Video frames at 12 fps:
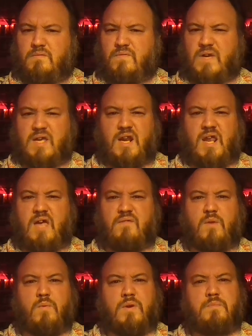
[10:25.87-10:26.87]
If I got a life,
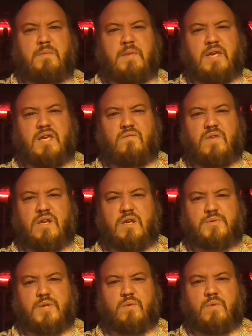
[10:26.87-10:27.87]
I wouldn't be making
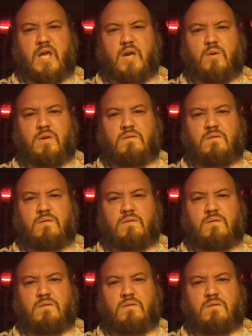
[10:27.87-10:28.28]
videos, though, would I?